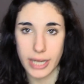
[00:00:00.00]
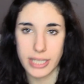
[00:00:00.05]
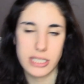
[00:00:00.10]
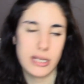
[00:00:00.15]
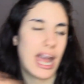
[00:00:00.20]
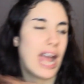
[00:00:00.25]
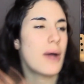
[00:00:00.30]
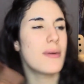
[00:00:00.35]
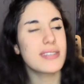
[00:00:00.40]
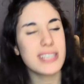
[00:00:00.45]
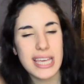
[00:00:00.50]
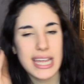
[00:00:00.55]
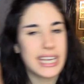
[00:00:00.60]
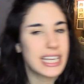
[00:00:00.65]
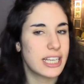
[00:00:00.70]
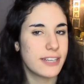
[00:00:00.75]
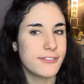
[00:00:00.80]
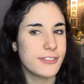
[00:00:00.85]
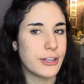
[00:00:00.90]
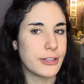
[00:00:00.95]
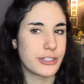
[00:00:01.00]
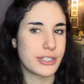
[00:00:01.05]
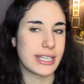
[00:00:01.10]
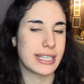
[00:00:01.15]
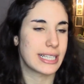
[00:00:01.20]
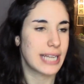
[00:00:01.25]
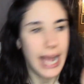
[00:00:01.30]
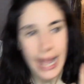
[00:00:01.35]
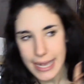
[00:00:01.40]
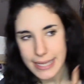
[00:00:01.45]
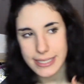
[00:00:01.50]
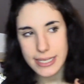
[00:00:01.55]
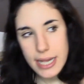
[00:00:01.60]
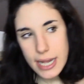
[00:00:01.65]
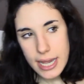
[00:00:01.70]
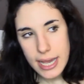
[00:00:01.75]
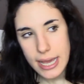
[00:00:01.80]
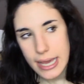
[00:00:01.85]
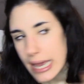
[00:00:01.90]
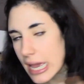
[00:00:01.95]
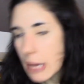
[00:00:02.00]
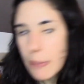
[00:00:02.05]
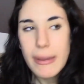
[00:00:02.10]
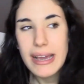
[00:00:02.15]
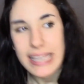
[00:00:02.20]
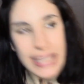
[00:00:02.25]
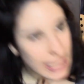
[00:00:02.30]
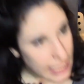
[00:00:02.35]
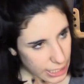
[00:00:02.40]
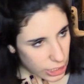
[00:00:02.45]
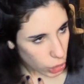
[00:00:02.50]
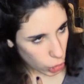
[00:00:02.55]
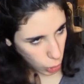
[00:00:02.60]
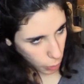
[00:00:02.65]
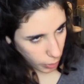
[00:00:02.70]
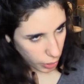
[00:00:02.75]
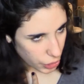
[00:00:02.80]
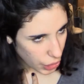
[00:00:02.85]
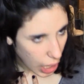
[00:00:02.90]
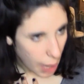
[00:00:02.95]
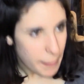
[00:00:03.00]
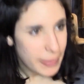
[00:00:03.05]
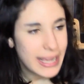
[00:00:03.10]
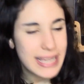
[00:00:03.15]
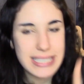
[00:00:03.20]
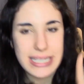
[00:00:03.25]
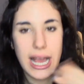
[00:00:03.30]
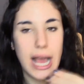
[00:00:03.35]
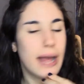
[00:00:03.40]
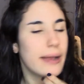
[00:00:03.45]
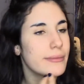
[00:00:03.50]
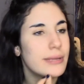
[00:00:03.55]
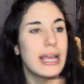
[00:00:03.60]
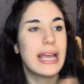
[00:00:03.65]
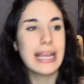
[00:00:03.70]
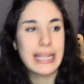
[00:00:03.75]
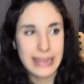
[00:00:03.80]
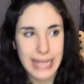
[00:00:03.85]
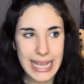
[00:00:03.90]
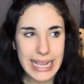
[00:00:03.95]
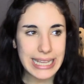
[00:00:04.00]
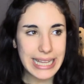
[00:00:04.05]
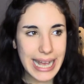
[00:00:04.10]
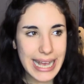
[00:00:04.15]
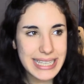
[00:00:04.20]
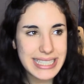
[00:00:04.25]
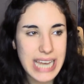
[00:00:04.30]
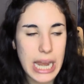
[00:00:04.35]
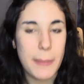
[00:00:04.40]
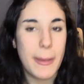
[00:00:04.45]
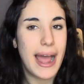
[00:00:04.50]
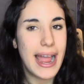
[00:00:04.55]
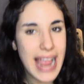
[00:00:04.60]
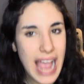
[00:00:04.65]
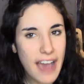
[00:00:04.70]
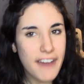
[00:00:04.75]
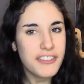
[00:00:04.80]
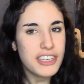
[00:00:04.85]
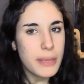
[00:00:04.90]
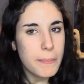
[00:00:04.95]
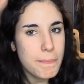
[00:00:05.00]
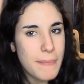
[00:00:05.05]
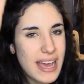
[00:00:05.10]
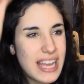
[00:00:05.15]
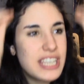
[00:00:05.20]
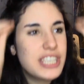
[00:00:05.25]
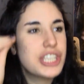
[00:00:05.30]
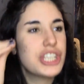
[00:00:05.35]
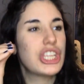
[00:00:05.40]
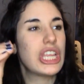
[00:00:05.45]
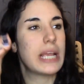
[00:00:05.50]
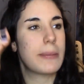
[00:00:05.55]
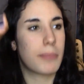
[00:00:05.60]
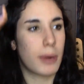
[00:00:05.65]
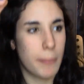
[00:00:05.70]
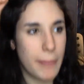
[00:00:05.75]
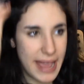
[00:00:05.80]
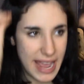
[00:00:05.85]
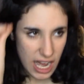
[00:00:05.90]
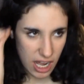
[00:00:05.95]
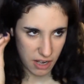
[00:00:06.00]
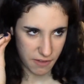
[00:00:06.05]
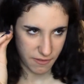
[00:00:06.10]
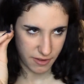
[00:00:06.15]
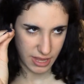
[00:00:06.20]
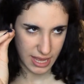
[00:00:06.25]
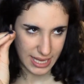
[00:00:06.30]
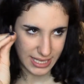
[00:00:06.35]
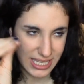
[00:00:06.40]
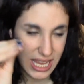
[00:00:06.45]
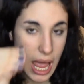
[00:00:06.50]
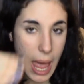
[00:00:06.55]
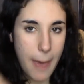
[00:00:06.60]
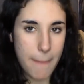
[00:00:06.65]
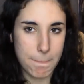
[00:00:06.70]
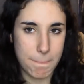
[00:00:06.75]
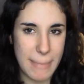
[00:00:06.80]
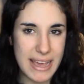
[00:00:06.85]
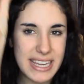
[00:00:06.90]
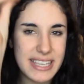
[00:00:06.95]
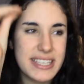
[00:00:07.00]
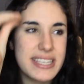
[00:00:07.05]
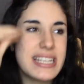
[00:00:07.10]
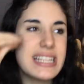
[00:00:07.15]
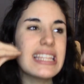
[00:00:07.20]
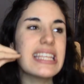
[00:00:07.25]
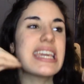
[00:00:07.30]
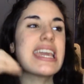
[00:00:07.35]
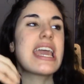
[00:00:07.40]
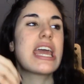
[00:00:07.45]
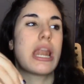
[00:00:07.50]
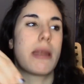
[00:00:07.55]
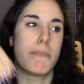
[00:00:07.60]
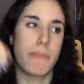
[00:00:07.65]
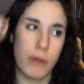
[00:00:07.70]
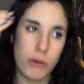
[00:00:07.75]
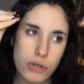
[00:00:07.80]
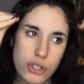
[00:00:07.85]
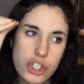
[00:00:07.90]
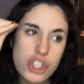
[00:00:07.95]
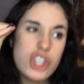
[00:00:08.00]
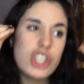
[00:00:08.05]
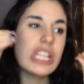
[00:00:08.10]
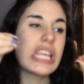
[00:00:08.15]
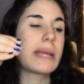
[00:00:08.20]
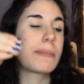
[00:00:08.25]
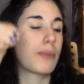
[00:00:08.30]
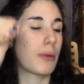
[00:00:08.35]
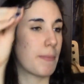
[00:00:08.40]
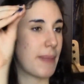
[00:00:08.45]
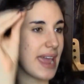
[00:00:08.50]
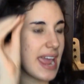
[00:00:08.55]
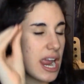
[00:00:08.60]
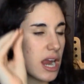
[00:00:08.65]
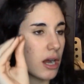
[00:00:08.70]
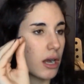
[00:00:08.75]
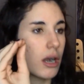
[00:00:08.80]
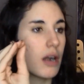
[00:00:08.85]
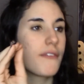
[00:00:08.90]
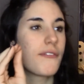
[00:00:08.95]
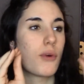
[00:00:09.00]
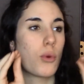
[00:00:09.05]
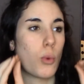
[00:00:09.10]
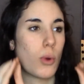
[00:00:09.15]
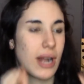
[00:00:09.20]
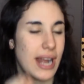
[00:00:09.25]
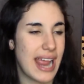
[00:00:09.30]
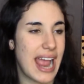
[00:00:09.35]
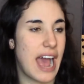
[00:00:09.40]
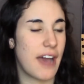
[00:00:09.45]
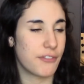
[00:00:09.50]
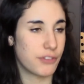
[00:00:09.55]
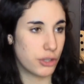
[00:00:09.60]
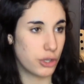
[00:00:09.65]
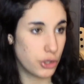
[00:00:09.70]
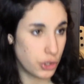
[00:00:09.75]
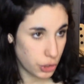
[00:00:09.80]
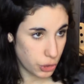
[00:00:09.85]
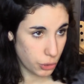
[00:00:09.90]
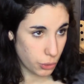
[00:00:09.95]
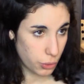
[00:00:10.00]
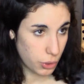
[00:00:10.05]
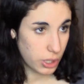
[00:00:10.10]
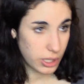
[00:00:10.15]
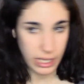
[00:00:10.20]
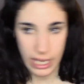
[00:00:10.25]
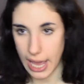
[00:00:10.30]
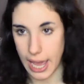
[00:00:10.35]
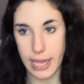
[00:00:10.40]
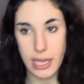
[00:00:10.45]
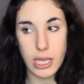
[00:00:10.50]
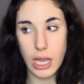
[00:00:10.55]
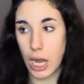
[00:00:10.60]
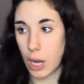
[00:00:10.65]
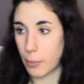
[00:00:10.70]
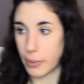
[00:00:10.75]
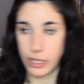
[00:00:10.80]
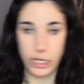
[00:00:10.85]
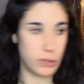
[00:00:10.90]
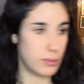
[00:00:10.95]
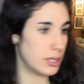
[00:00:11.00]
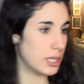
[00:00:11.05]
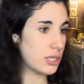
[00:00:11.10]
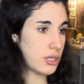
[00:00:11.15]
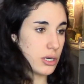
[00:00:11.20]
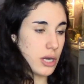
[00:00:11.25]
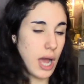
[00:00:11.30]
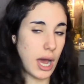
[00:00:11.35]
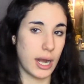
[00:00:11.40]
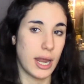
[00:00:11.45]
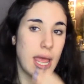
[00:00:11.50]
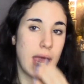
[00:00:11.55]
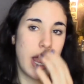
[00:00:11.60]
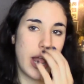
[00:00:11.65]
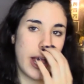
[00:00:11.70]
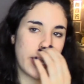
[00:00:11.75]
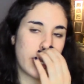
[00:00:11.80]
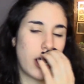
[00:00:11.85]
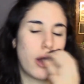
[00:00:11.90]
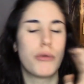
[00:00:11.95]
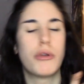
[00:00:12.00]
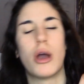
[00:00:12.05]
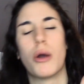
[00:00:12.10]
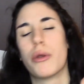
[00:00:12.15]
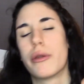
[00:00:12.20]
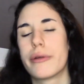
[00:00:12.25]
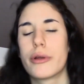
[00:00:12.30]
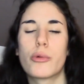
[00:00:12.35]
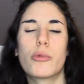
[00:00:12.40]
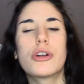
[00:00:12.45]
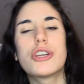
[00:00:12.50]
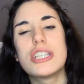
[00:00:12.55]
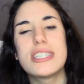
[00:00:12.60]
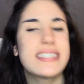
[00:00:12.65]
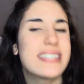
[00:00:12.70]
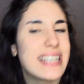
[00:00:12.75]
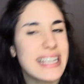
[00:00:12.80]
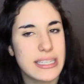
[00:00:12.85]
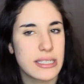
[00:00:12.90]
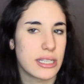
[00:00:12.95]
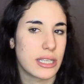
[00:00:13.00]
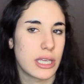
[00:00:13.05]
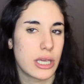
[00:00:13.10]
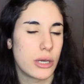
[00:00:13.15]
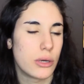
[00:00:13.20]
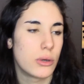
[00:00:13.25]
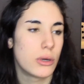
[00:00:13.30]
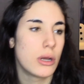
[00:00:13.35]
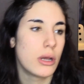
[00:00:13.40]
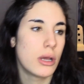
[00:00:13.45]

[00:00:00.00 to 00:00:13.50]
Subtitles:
So I was kind of confused, like, guys, am I getting an Uber or not? Because, like last time, I have to mentally prepare for this. Mentally and emotionally prepare for what I have to do, okay? Are we doing this or not? Like, oh no, we're just teasing you.